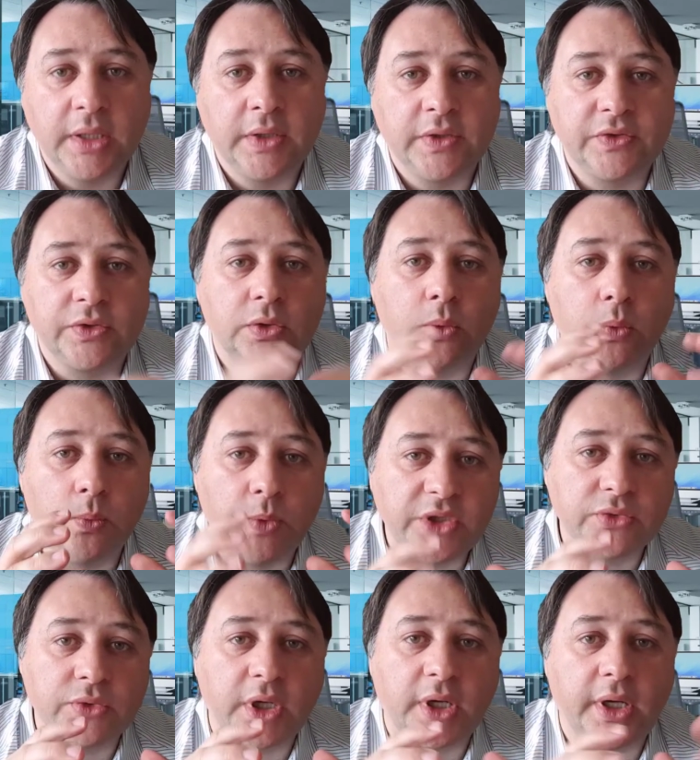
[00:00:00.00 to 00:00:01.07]
So we
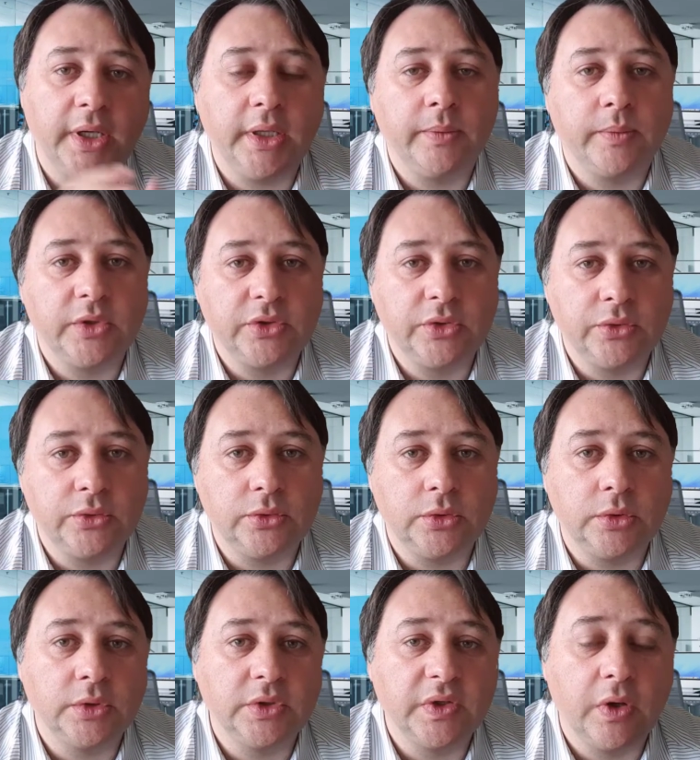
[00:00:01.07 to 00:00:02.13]
try
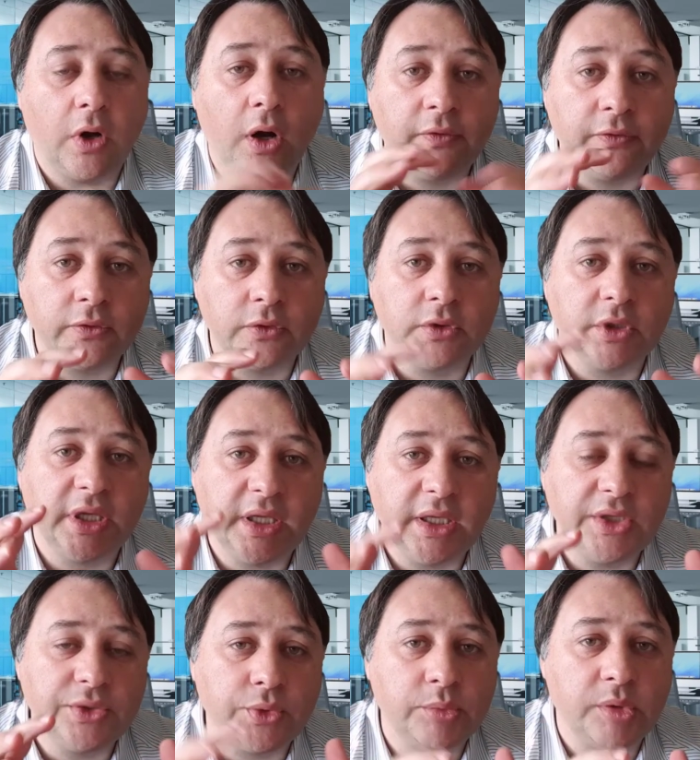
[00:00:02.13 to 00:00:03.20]
to offer
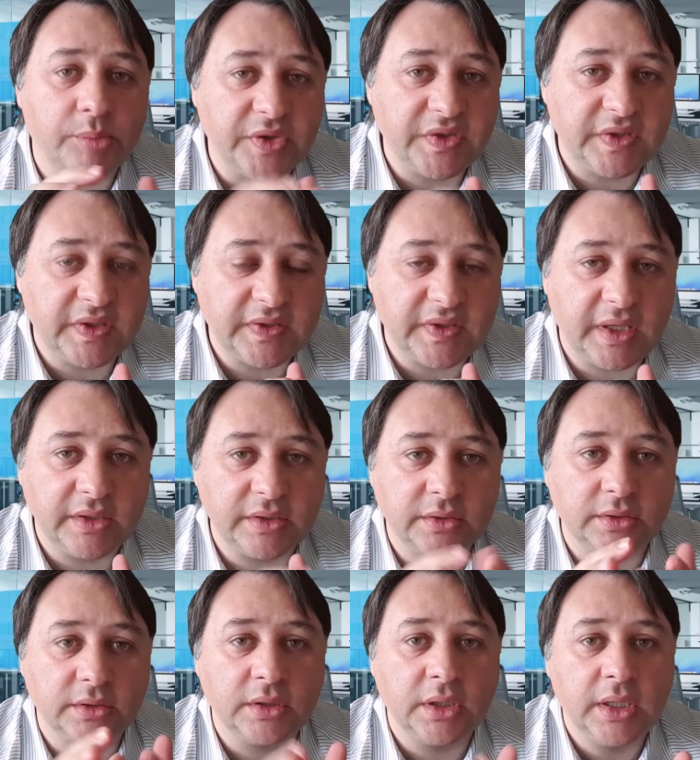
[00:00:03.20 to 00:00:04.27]
in Trimble Business
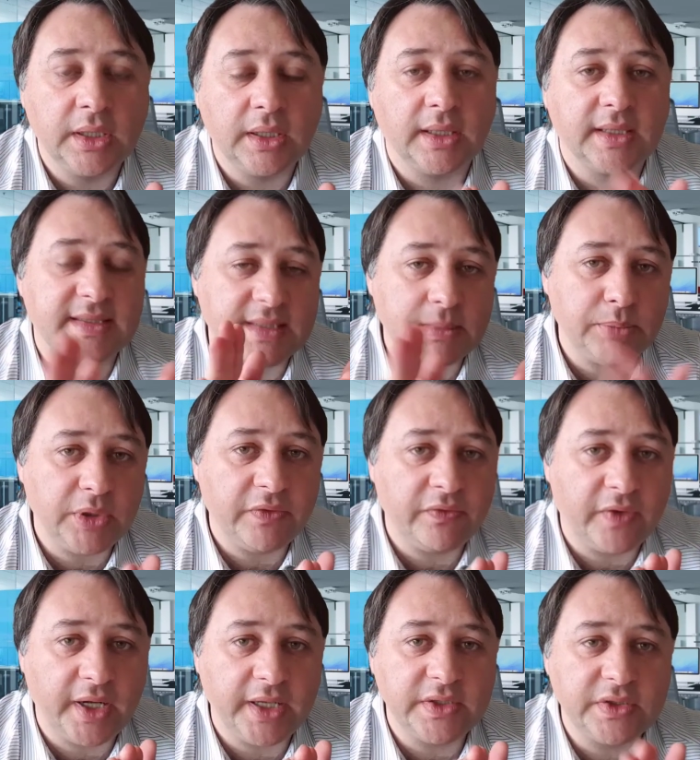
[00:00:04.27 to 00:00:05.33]
Center a
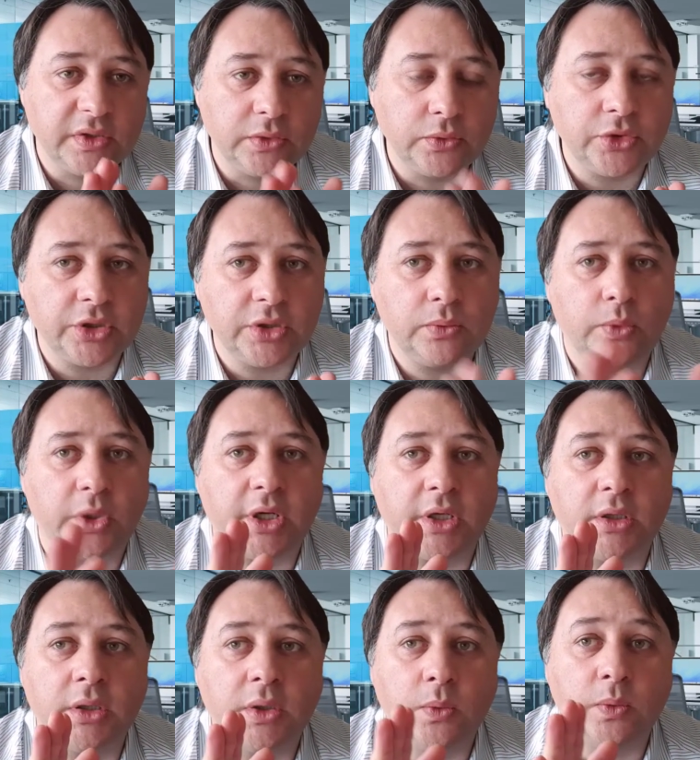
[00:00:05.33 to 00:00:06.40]
simplified solution
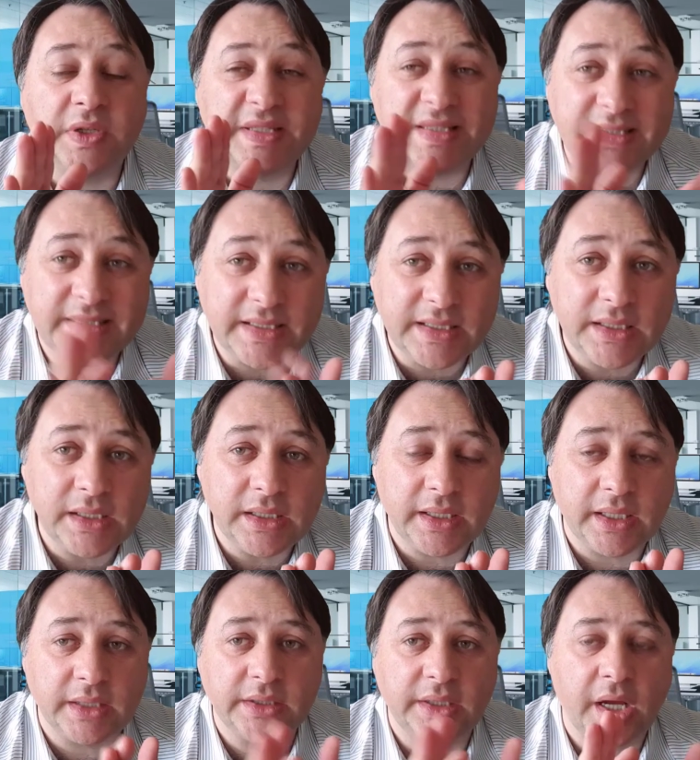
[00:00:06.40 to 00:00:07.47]
where we still
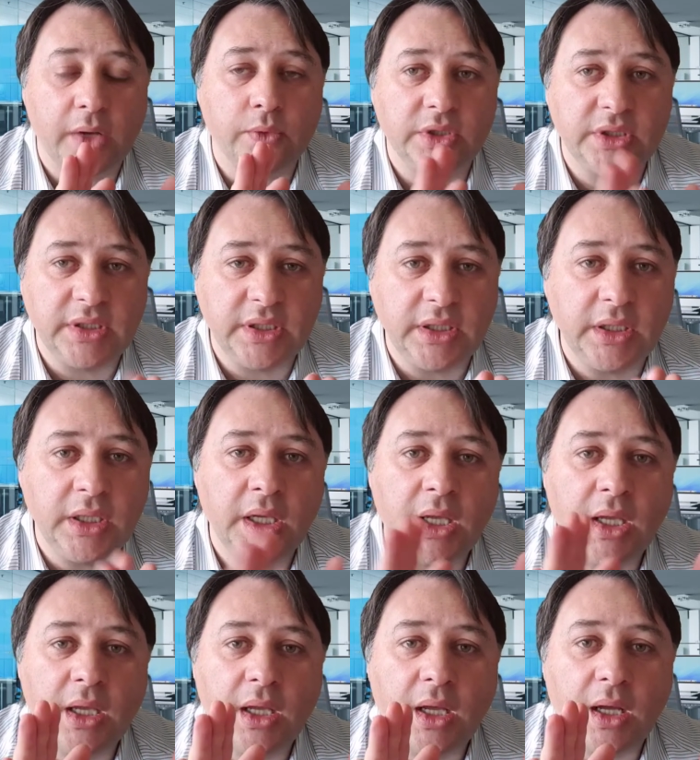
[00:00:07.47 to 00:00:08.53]
can guarantee
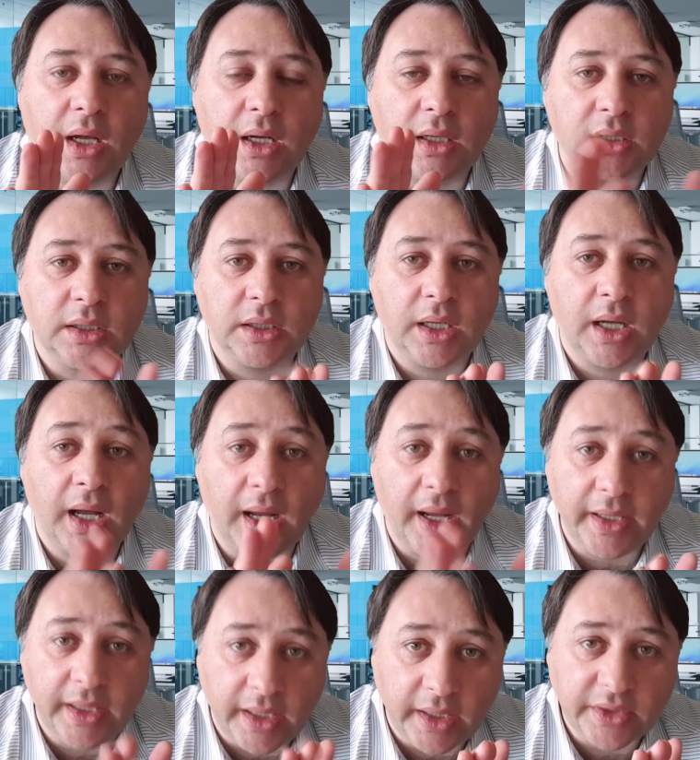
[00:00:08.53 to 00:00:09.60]
a
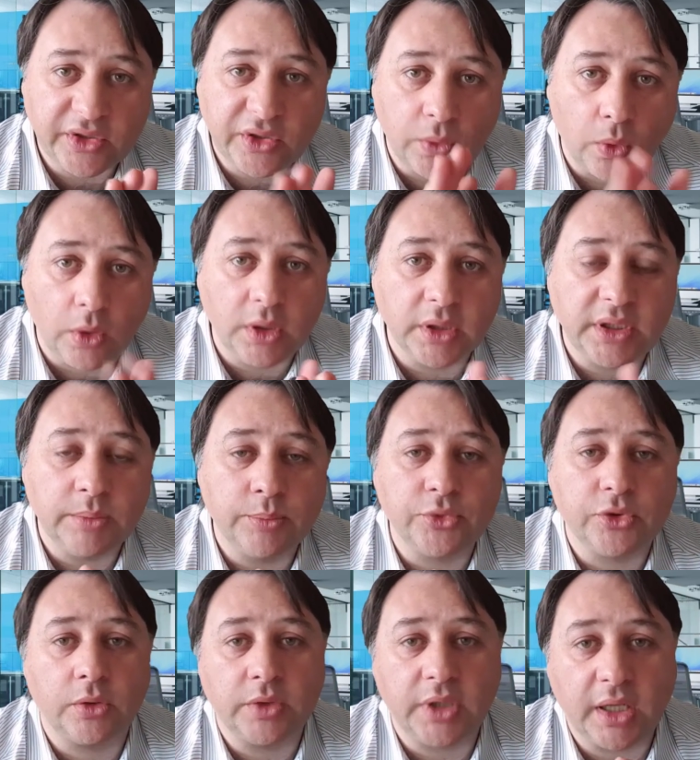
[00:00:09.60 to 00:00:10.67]
high-end quality
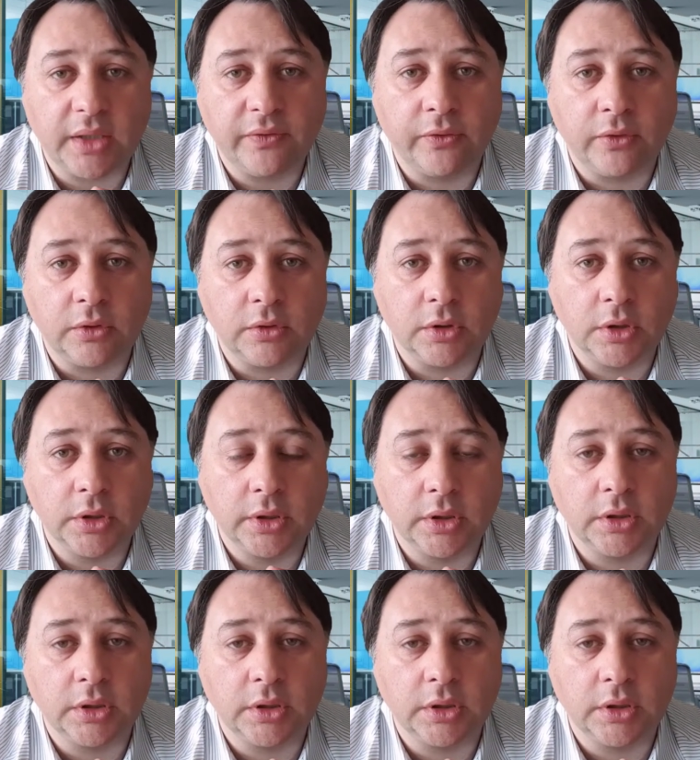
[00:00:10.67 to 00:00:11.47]
product for